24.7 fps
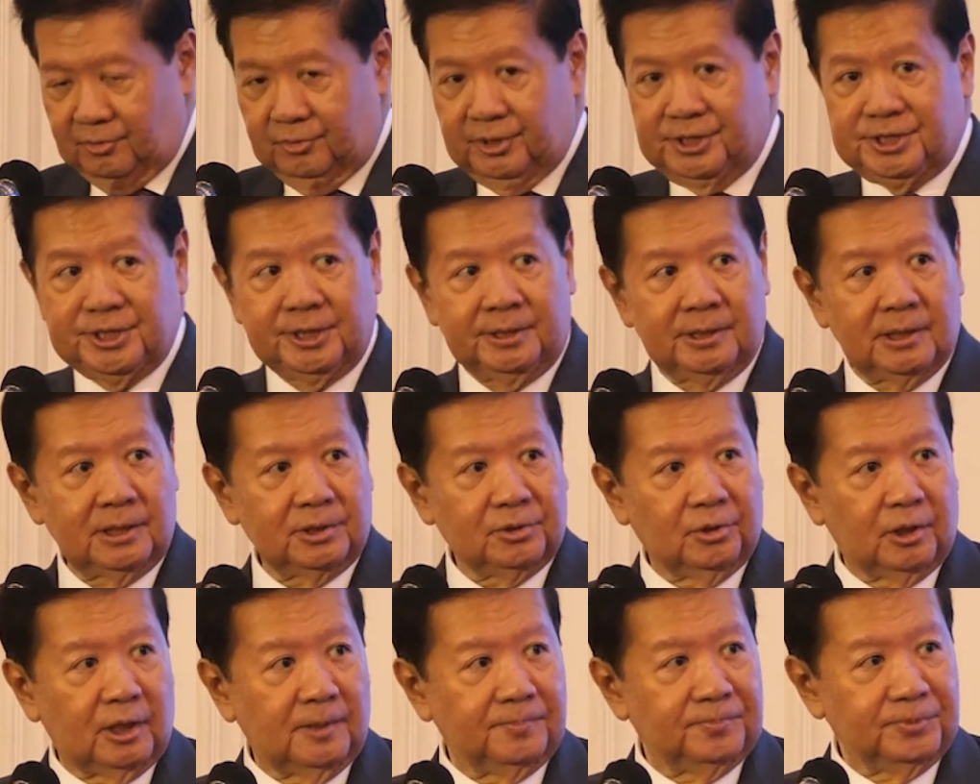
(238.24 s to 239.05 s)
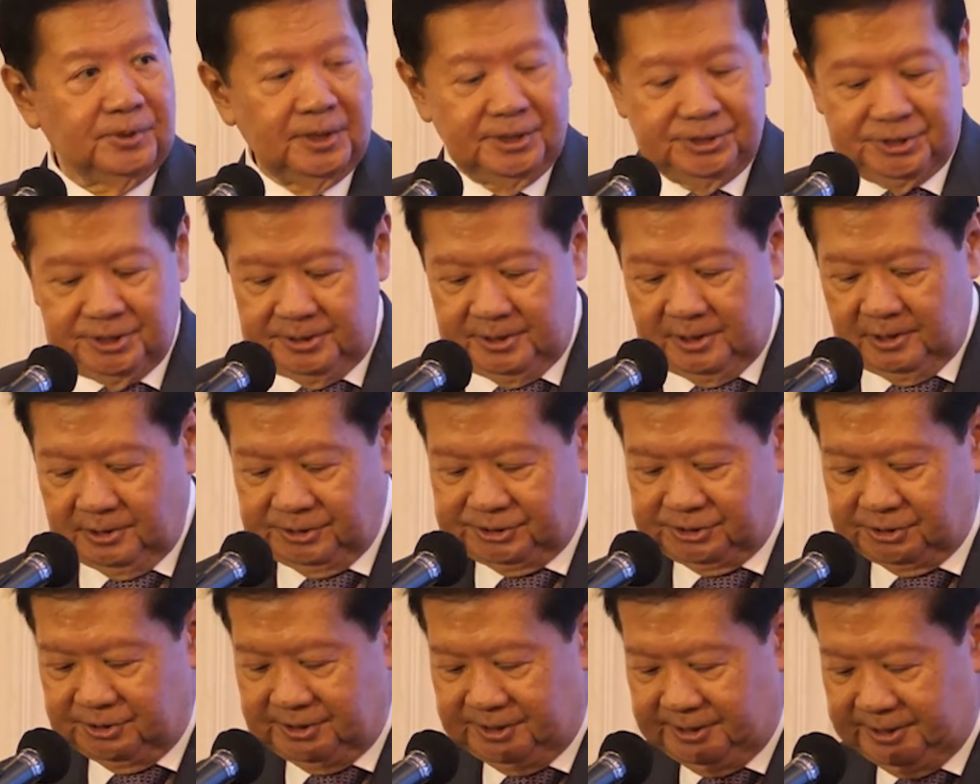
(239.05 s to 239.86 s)
Regional cooperation
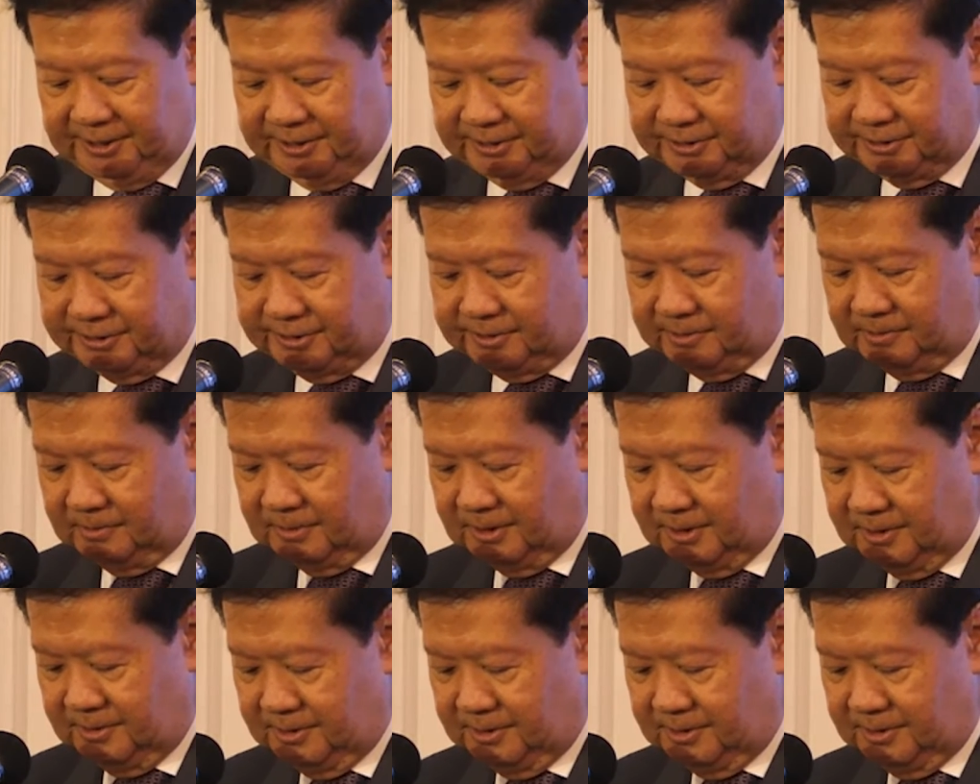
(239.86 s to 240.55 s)
also needs